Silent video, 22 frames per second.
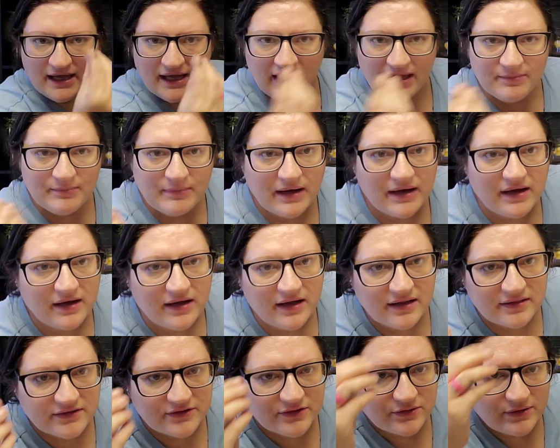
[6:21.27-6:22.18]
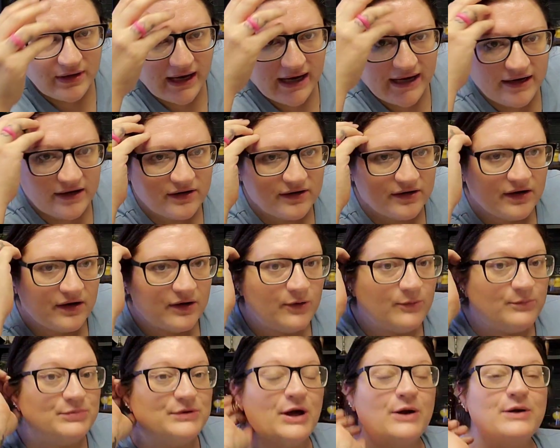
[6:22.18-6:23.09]
And I got a little hair.
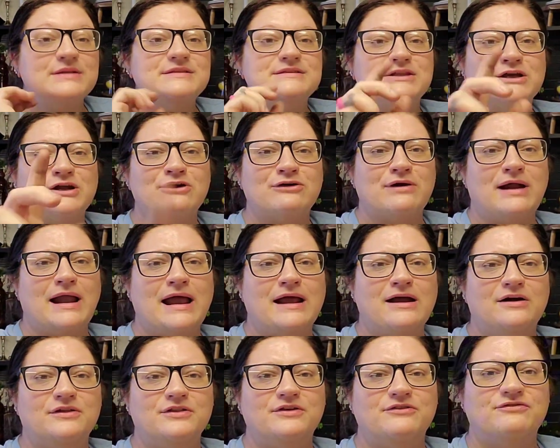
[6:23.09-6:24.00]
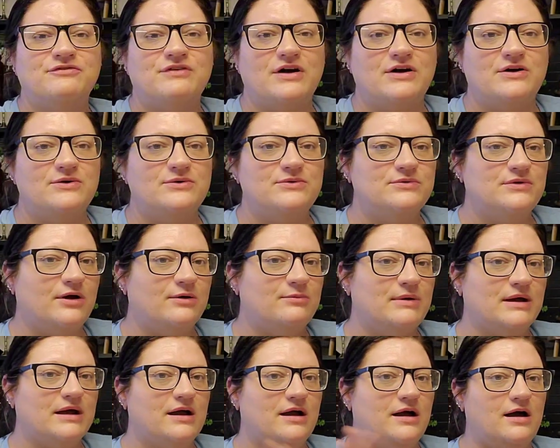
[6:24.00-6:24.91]
Oh, no, it's the crack on the phone. Oh
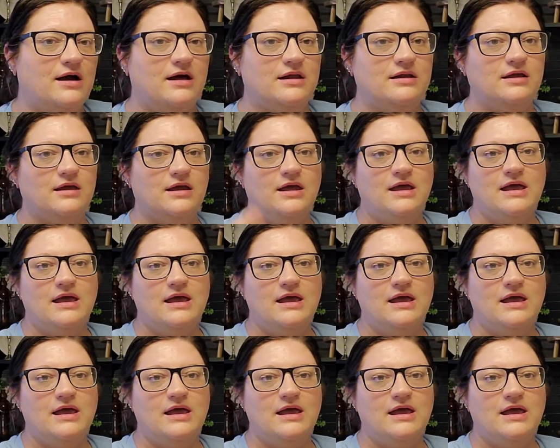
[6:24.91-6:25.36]
my God.